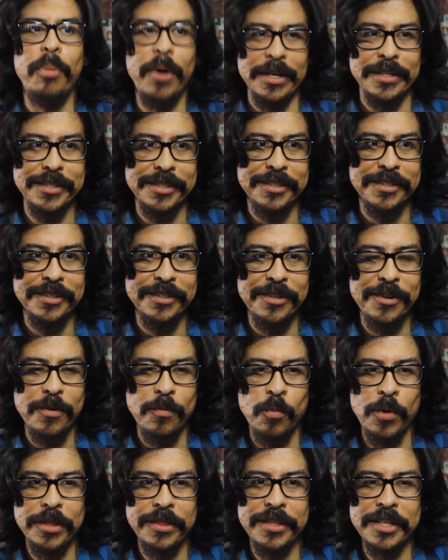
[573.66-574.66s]
But
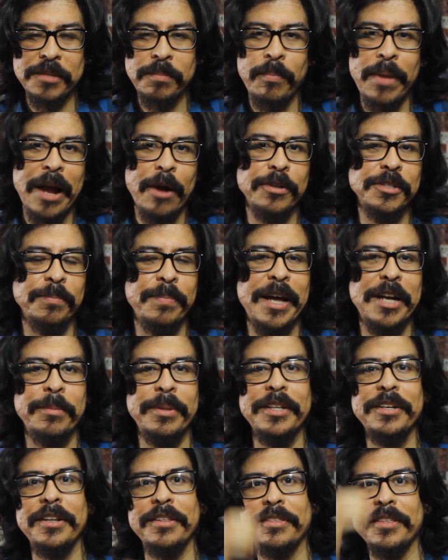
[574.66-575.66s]
with this backwards
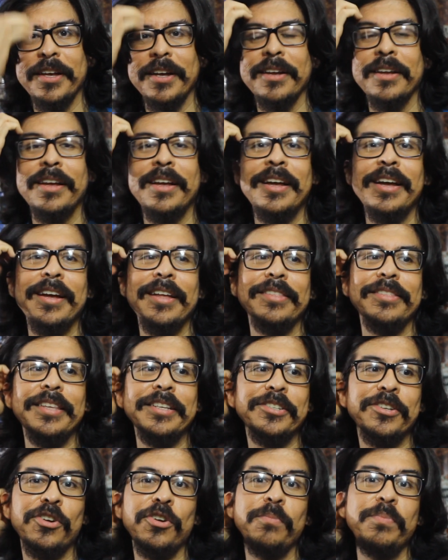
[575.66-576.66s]
compatibility thing,
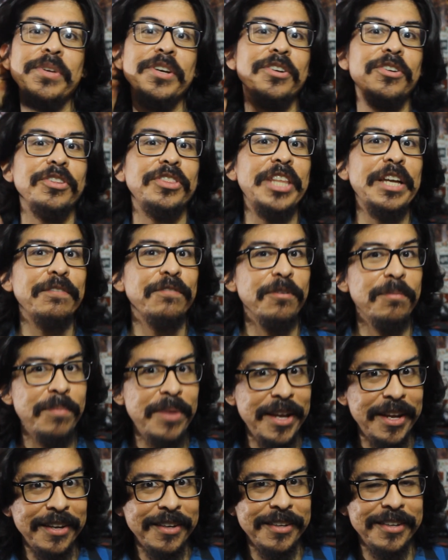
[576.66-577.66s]
this could be a good thing for
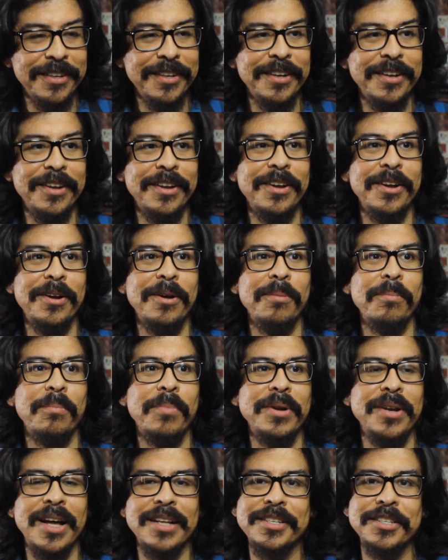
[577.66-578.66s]
me,
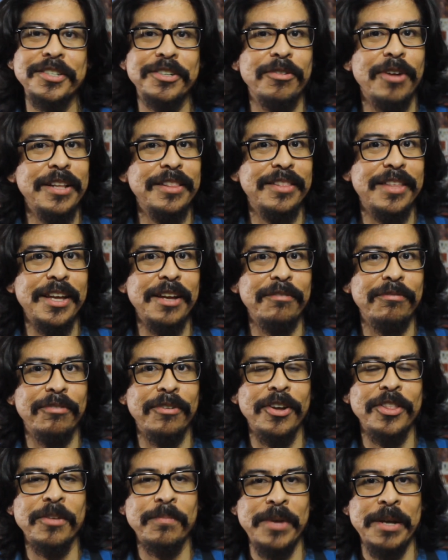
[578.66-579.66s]
but not such a great thing
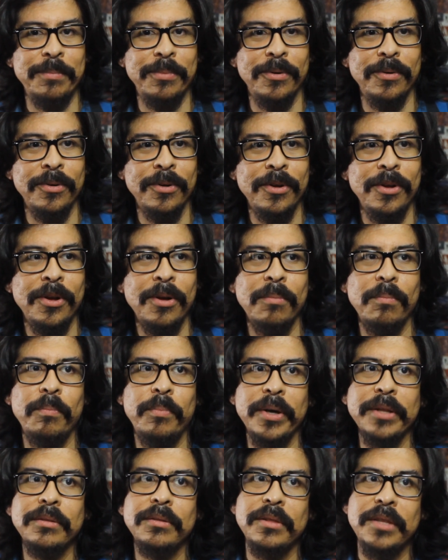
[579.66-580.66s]
for other people.
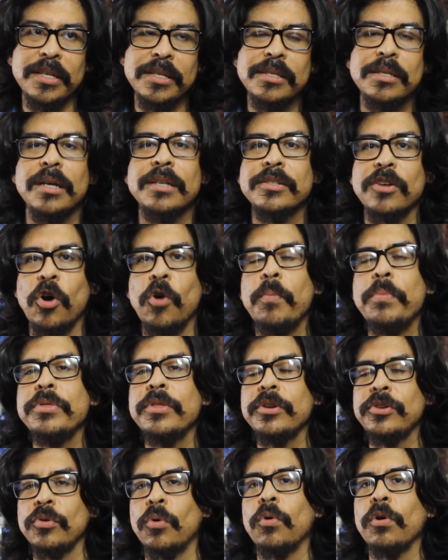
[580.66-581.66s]
But this does open
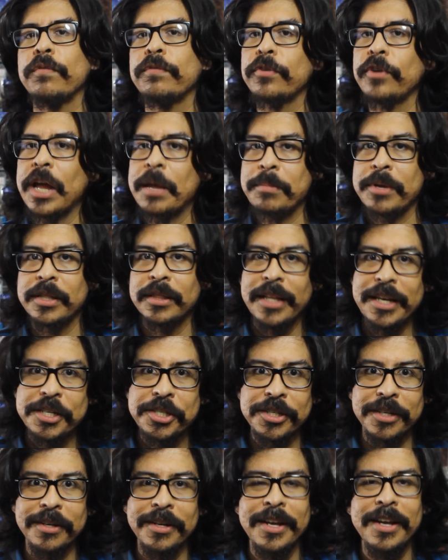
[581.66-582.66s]
the door for
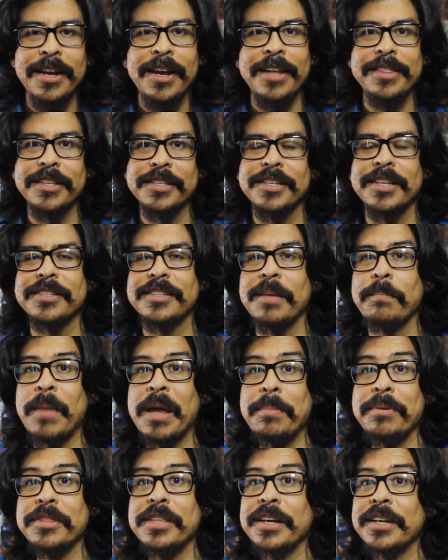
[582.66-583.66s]
emulation, in the sense that
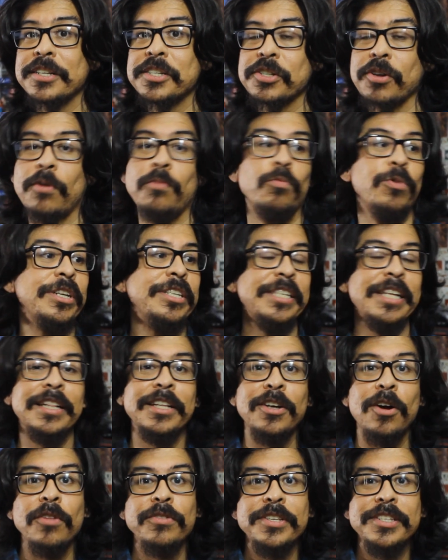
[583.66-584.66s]
maybe they could start
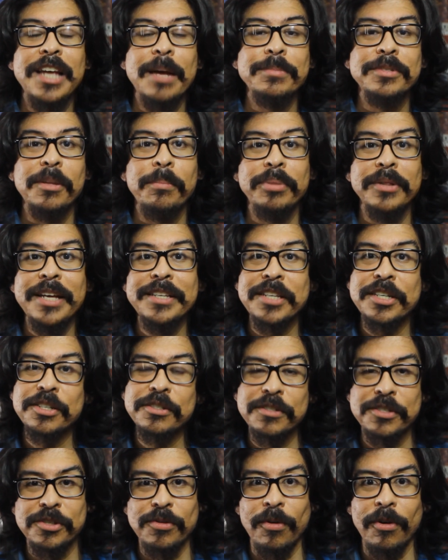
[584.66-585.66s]
reselling all these games in the
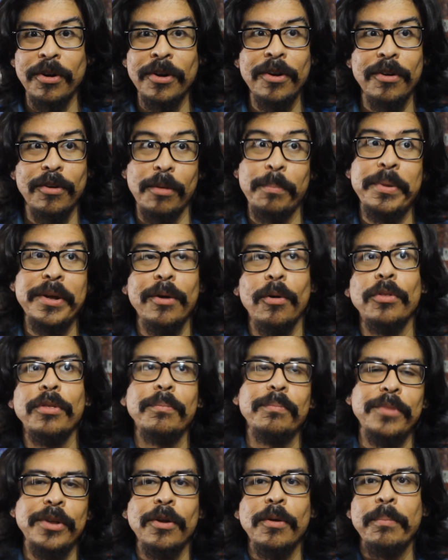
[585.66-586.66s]
PlayStation Store, or the
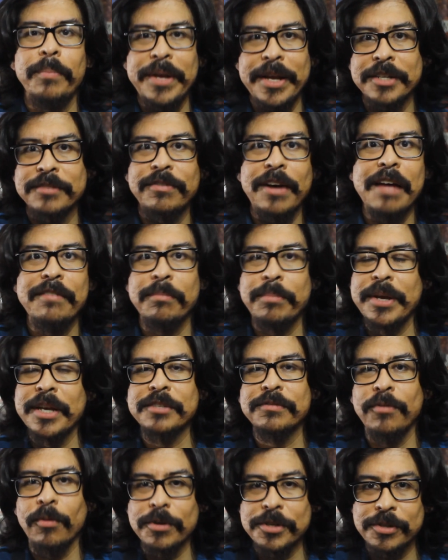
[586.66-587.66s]
PS5 and
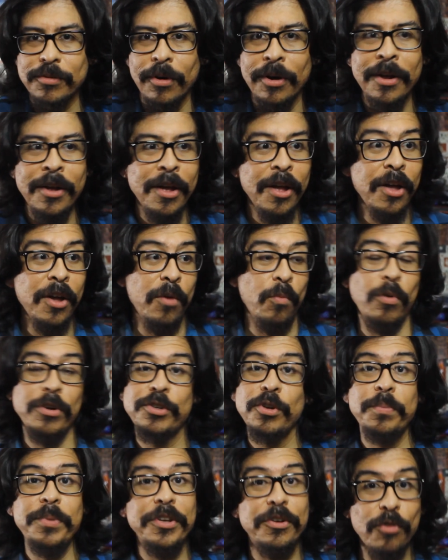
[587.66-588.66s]
PS4 Store, which
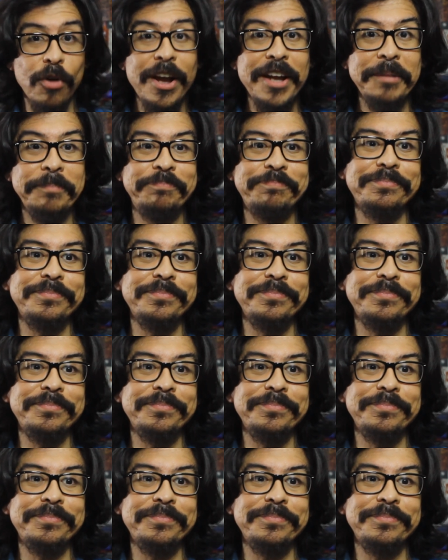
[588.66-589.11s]
would be great.